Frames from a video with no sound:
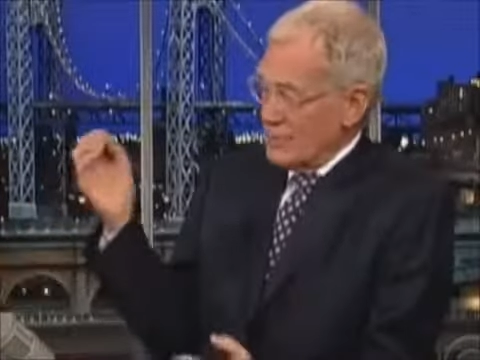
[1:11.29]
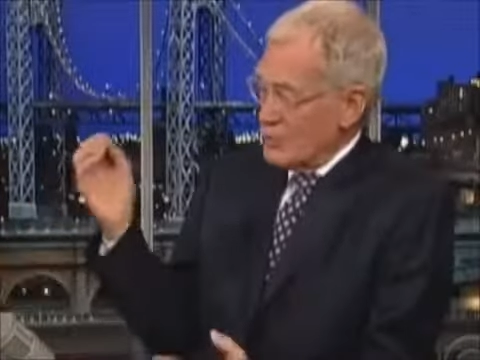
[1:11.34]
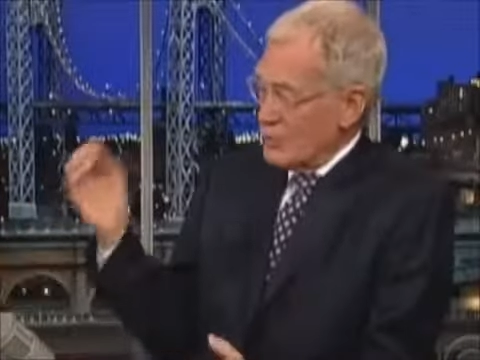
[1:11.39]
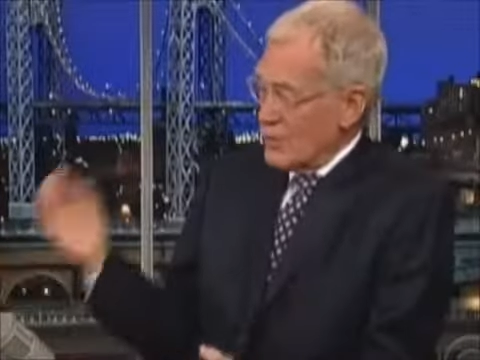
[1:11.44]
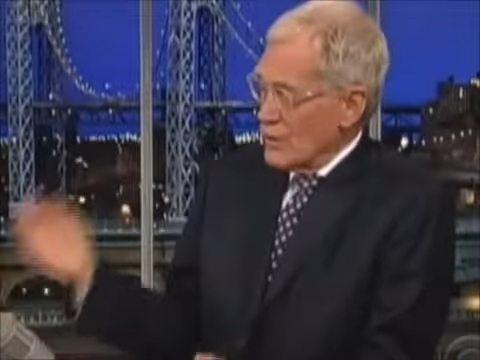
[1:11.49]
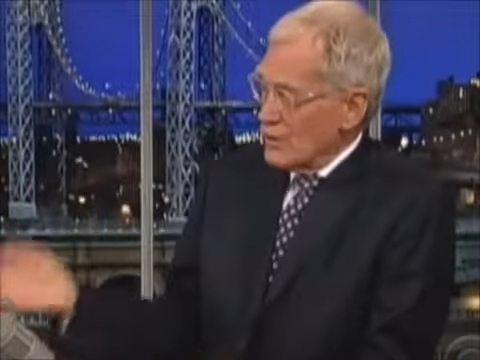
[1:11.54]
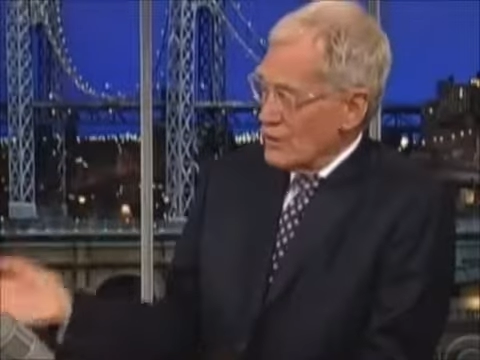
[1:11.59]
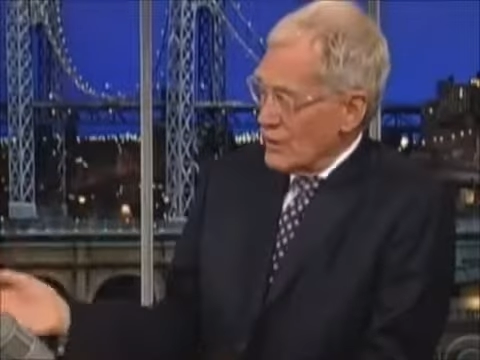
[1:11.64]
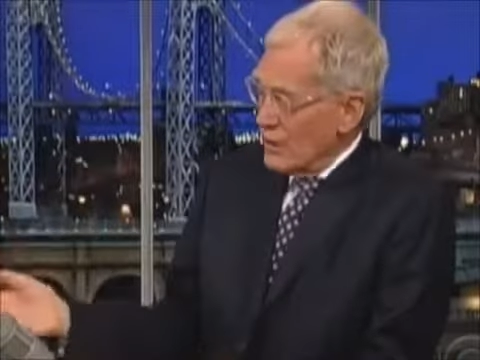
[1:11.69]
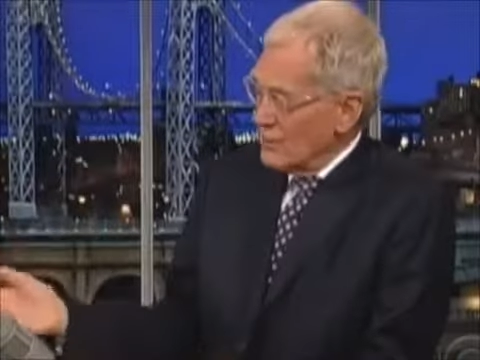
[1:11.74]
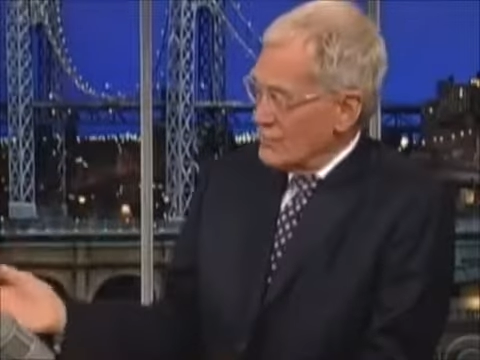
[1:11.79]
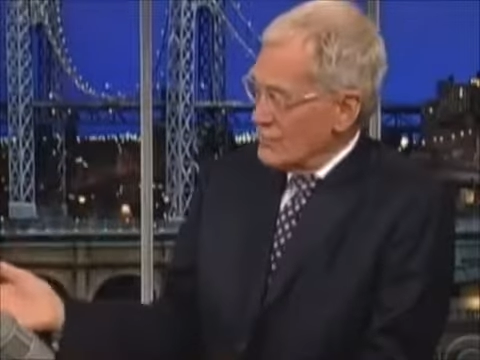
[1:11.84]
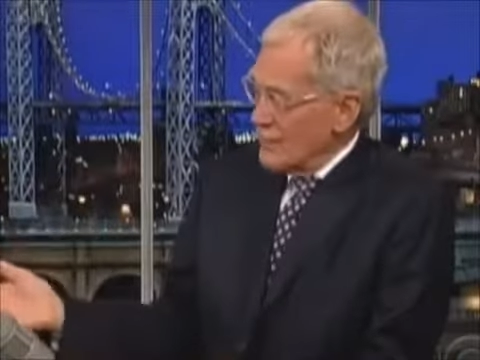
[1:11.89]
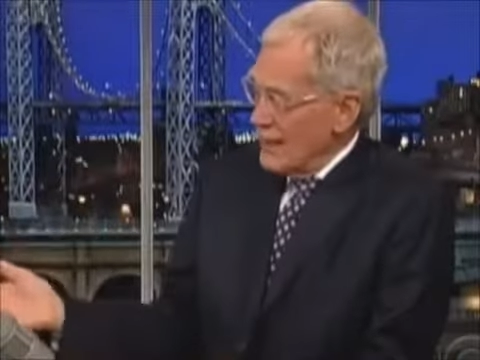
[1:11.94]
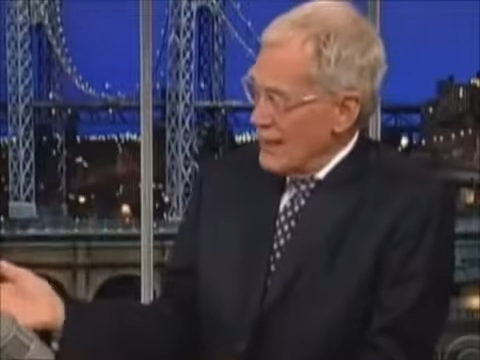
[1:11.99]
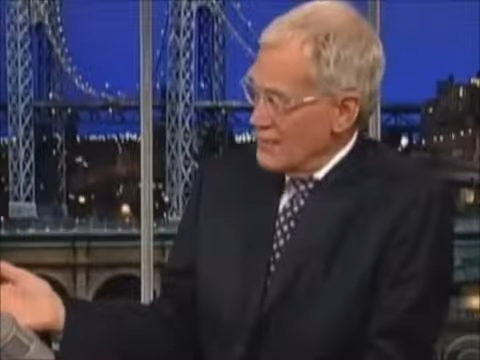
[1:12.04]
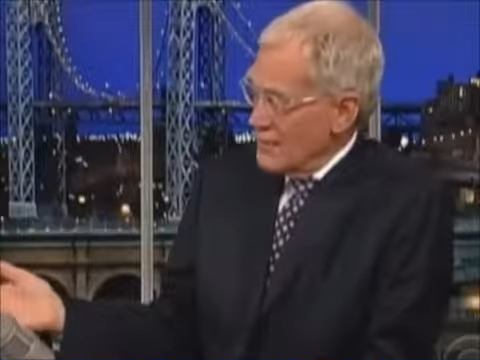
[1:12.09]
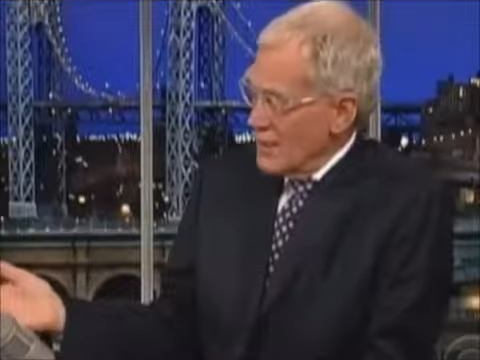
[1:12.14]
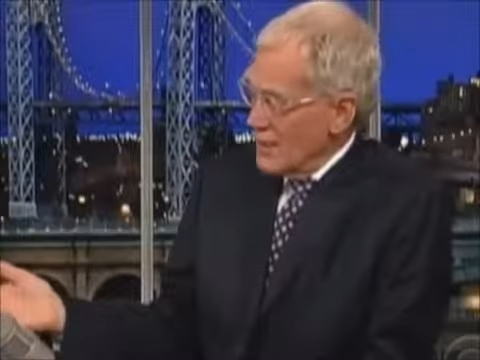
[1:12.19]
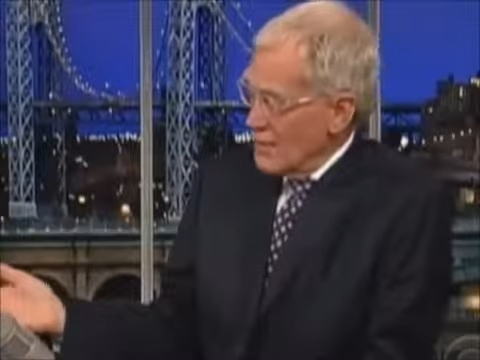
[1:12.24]
and we loved
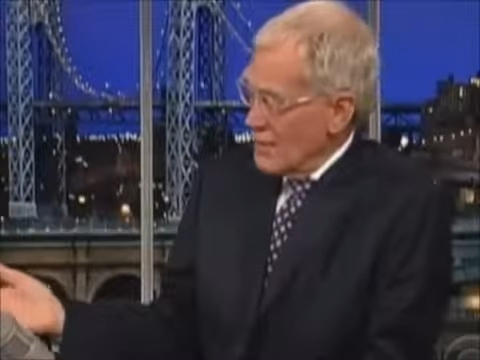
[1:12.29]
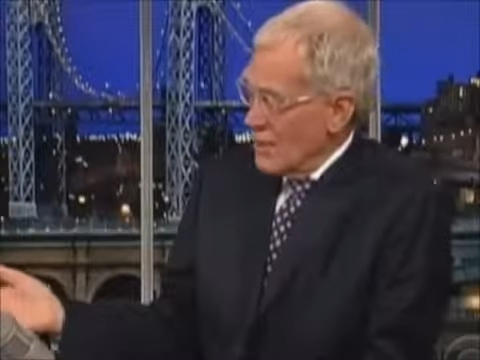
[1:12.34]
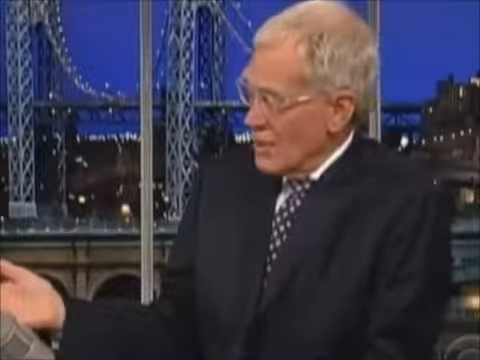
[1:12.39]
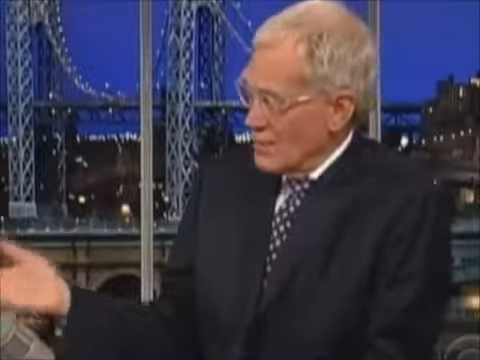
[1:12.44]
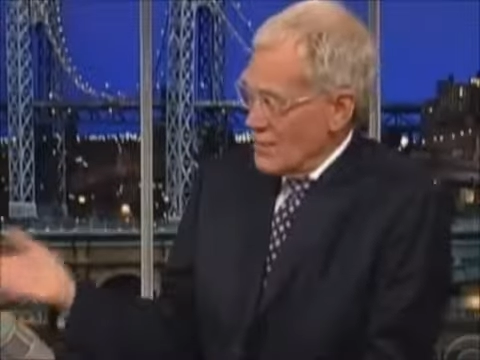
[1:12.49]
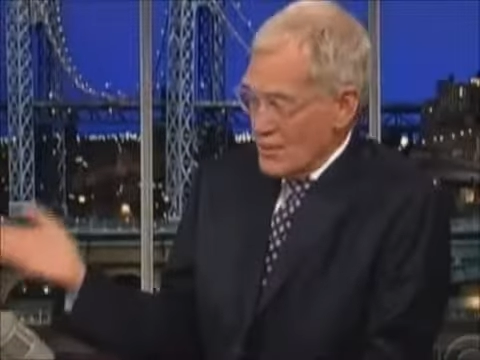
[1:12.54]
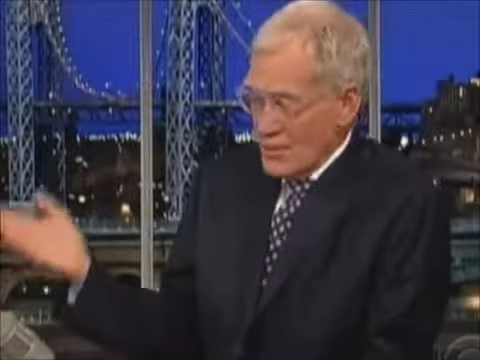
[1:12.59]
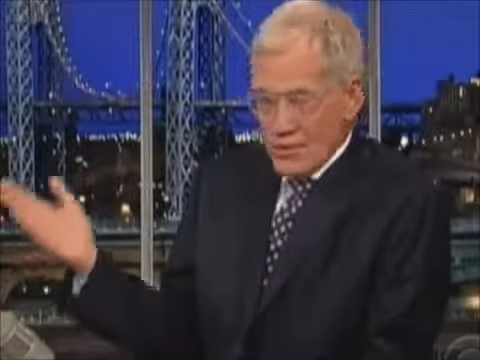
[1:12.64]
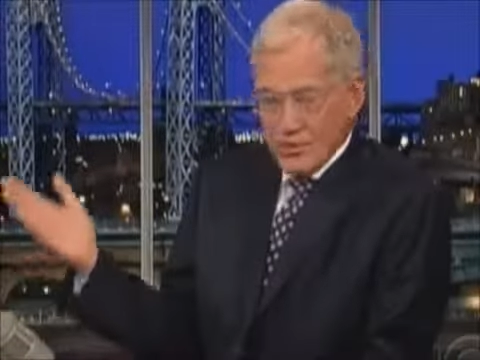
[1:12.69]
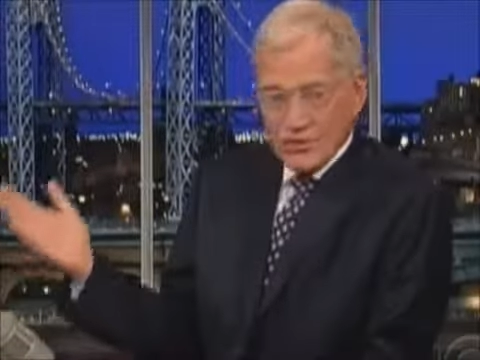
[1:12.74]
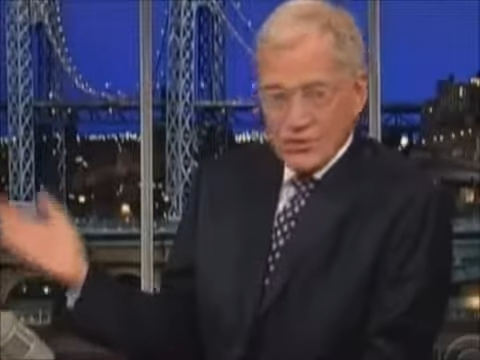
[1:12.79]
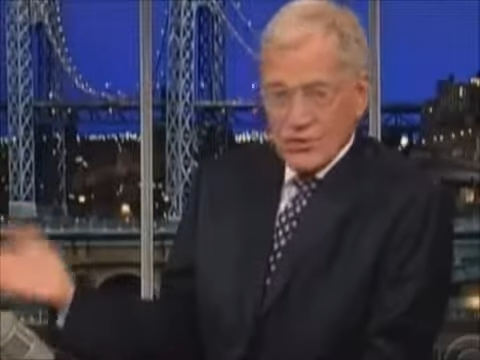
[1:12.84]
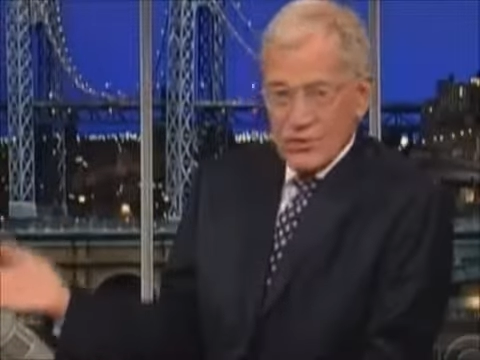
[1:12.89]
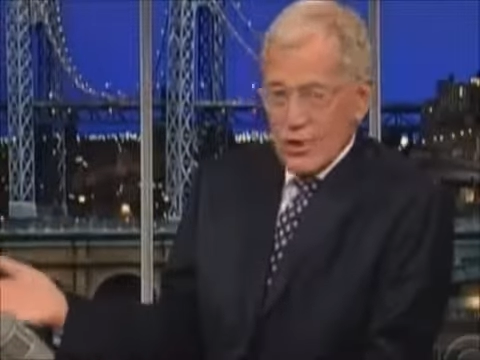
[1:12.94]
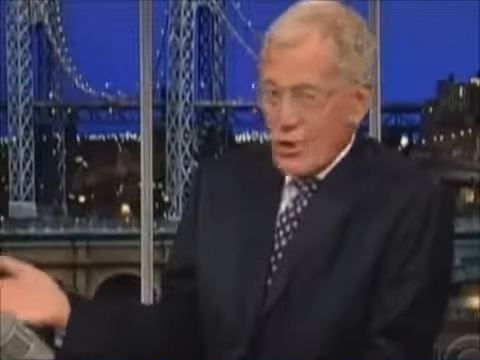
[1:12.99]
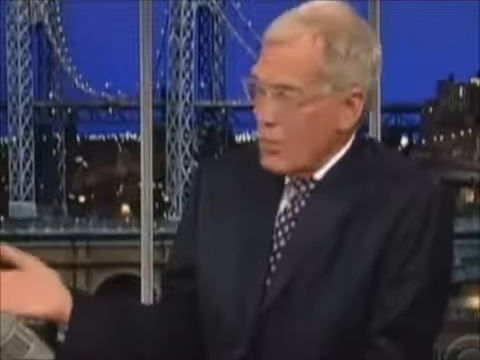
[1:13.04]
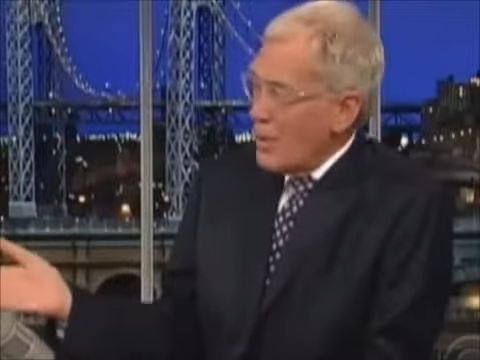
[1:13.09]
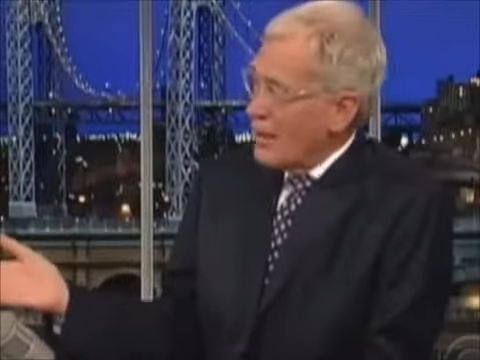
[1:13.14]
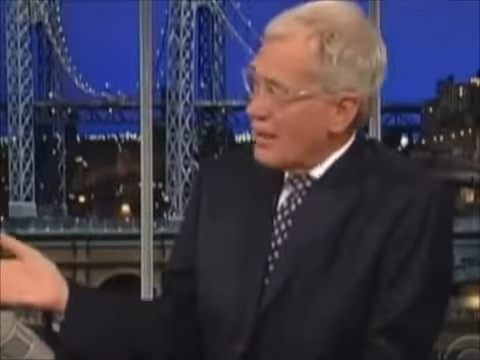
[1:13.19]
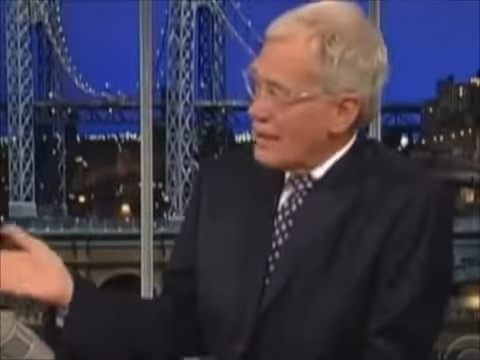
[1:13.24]
having him on because
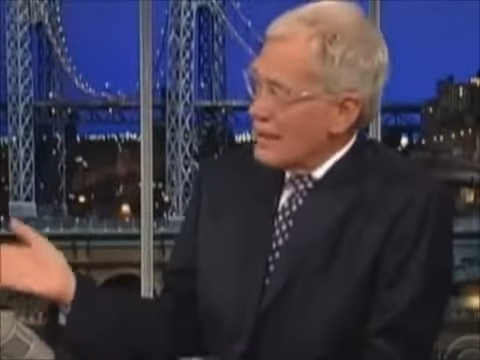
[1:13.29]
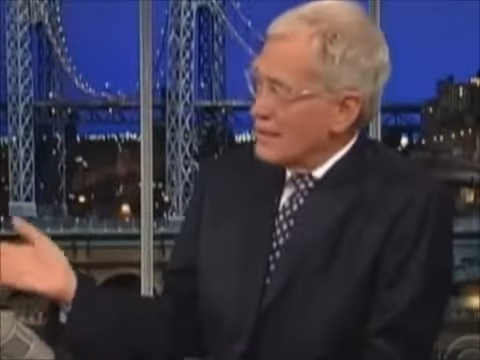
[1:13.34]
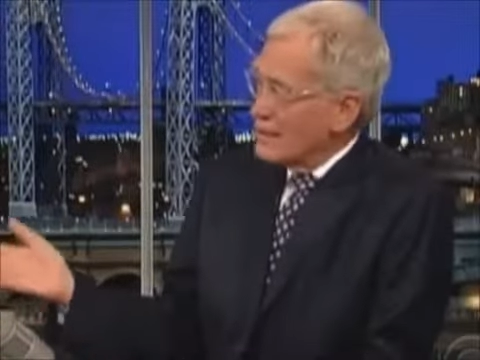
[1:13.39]
nobody